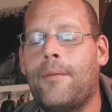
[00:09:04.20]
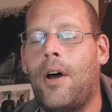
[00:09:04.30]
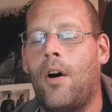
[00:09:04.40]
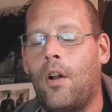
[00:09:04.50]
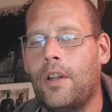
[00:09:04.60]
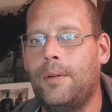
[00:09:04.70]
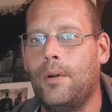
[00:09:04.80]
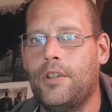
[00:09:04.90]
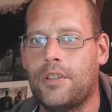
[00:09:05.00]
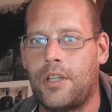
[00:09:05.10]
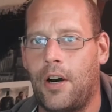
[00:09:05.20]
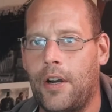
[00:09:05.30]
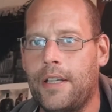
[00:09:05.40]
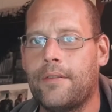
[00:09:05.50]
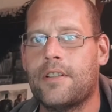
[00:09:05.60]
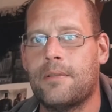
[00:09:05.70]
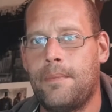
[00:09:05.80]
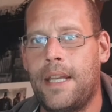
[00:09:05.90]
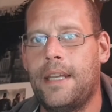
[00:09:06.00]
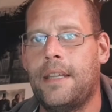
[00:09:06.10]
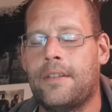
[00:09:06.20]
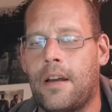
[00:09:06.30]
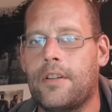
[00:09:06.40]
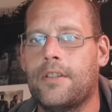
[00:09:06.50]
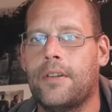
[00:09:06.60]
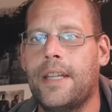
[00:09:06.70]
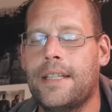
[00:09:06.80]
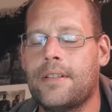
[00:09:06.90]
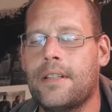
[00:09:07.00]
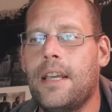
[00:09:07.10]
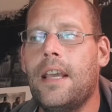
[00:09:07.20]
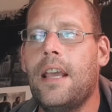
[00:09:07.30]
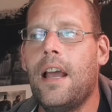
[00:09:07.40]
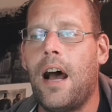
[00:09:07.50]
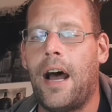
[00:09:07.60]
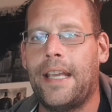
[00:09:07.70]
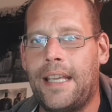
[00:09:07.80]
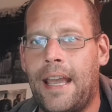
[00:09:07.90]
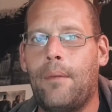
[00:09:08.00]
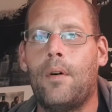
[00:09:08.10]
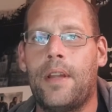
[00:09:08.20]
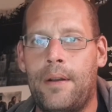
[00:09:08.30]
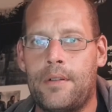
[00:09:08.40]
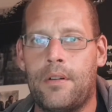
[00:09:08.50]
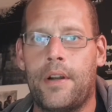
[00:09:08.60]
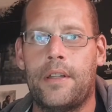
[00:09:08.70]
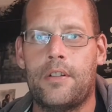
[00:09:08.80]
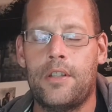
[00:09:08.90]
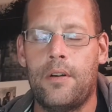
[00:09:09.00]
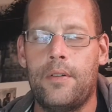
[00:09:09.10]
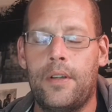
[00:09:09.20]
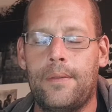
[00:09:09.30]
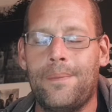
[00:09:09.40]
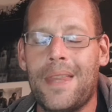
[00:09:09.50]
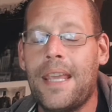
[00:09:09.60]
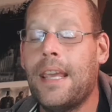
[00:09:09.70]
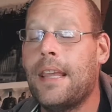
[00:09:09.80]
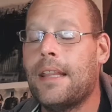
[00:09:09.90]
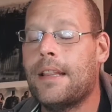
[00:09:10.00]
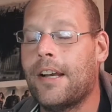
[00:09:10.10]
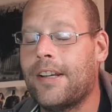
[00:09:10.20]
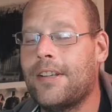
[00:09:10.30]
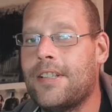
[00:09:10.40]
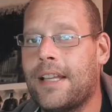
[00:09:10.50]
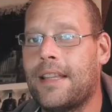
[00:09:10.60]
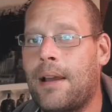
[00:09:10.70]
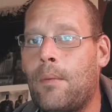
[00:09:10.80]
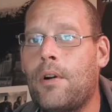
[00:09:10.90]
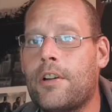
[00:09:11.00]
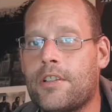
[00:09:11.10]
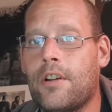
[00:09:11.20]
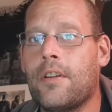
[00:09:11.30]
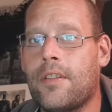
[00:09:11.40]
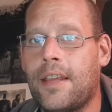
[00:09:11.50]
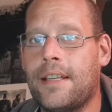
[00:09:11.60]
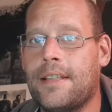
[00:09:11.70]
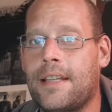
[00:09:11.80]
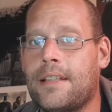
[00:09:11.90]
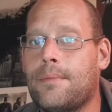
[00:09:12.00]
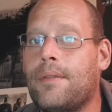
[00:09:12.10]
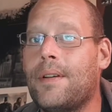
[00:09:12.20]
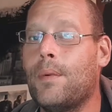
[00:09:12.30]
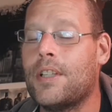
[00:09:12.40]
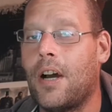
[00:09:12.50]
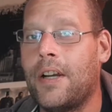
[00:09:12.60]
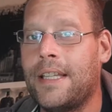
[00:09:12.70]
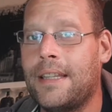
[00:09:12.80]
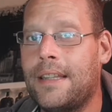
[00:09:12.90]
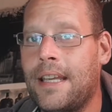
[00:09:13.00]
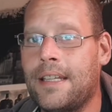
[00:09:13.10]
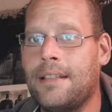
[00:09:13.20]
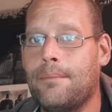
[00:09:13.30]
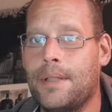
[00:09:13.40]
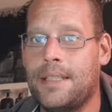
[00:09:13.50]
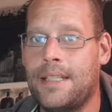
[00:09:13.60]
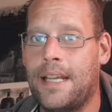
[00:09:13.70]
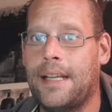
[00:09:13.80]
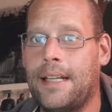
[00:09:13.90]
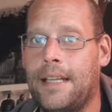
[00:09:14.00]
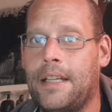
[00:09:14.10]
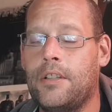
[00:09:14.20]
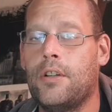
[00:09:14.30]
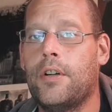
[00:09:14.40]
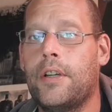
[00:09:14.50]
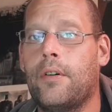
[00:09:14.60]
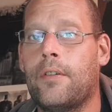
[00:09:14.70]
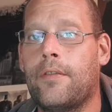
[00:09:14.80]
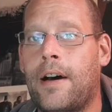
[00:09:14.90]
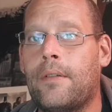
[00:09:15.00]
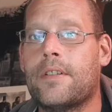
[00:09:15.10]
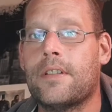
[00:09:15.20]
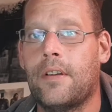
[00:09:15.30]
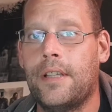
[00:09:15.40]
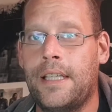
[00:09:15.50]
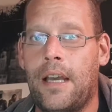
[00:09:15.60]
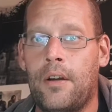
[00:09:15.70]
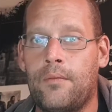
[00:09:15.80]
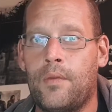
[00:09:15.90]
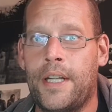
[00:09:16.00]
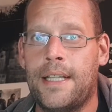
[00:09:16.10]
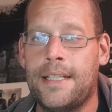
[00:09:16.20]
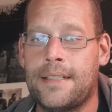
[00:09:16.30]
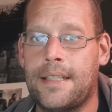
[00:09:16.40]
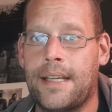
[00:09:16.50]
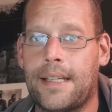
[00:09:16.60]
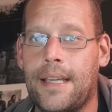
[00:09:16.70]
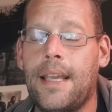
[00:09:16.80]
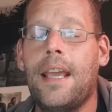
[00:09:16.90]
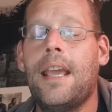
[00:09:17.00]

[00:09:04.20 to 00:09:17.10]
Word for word: from the Hollywood kind of spin and touch on this, I get what they were trying to show you. Like I said, there were certain things in this movie which I didn't particularly enjoy or felt slightly unrealistic.